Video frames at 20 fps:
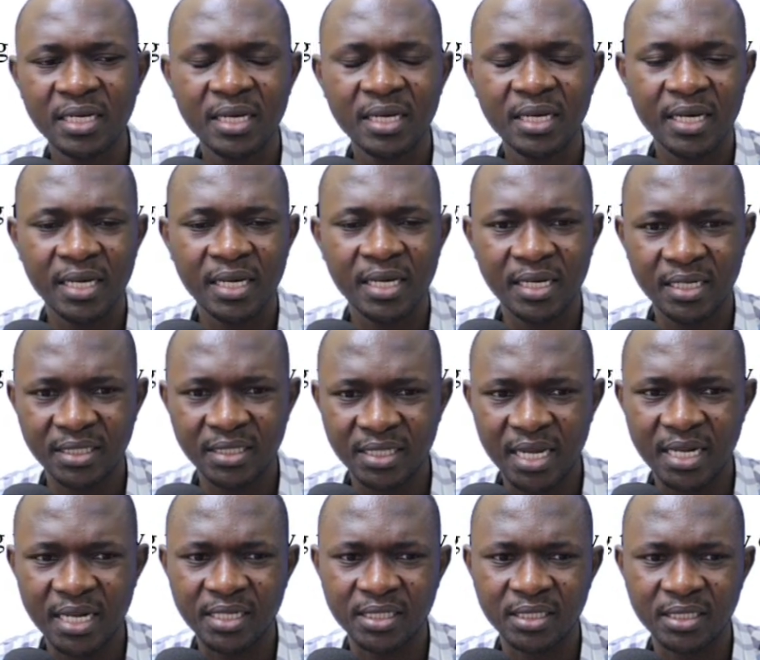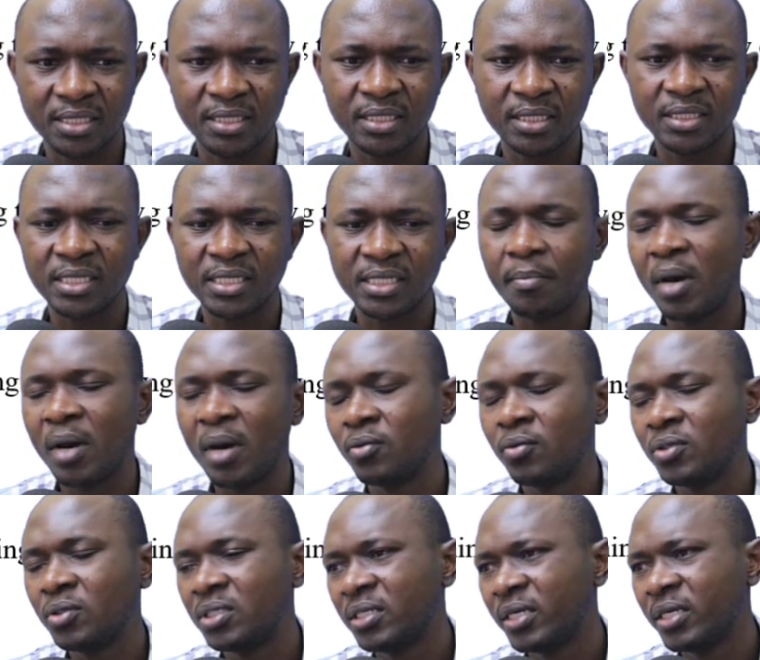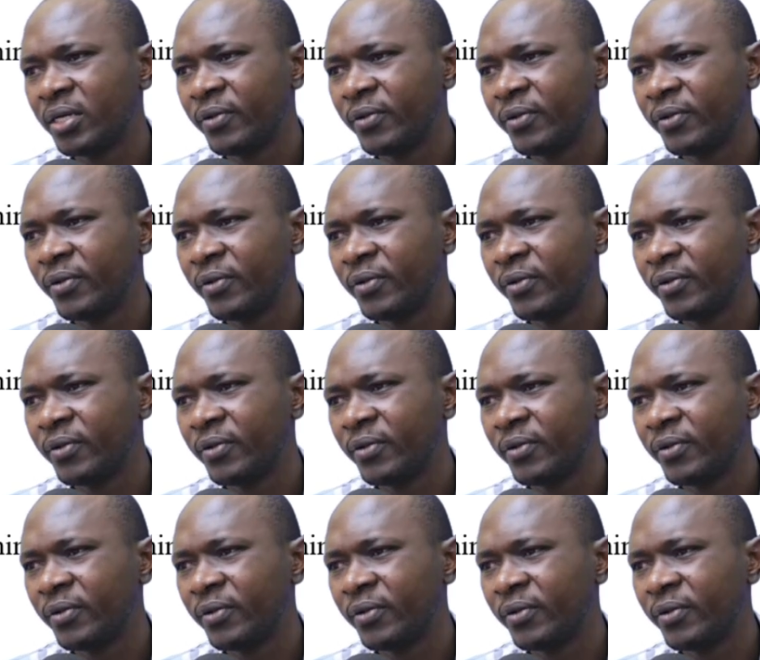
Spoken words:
about ensuring that